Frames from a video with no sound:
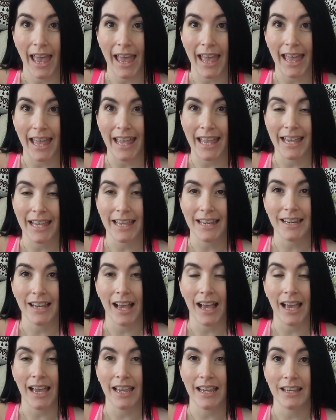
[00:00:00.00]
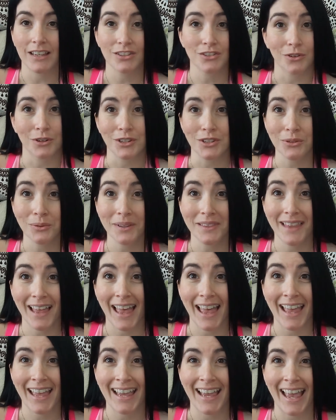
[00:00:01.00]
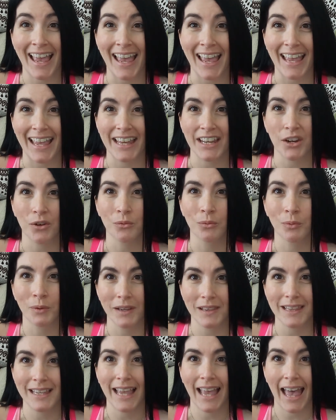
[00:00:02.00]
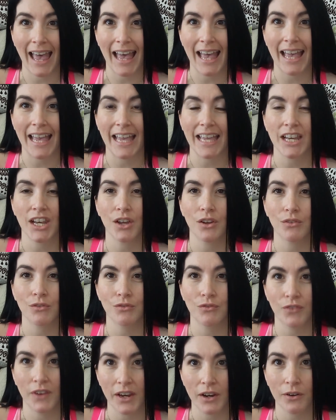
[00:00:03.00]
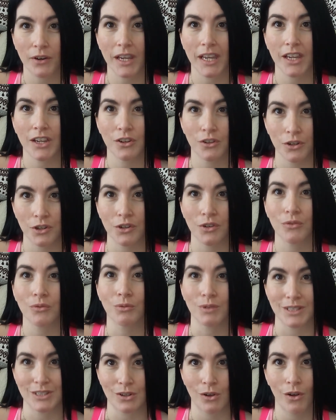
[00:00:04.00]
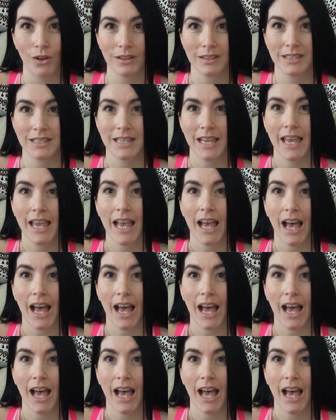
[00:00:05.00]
And I started doing that and really had very good results.